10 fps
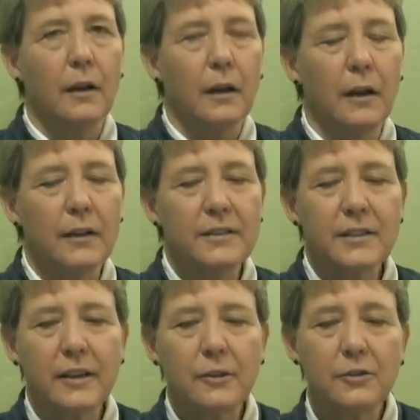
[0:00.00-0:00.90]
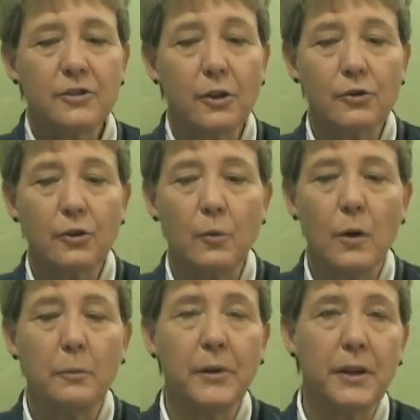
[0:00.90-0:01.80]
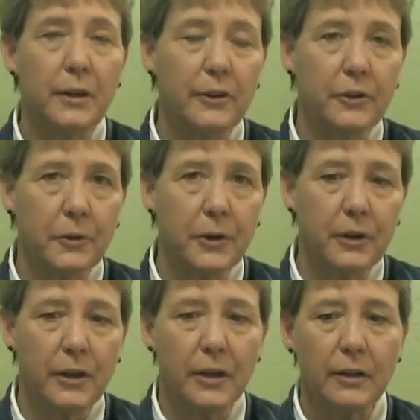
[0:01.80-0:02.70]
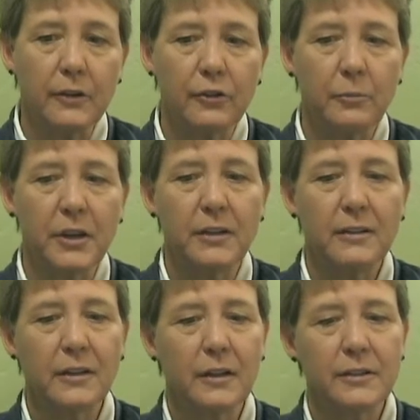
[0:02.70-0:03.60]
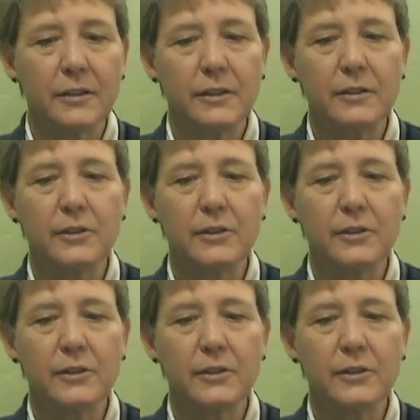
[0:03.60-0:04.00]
Psychosocial well-being screening should be conducted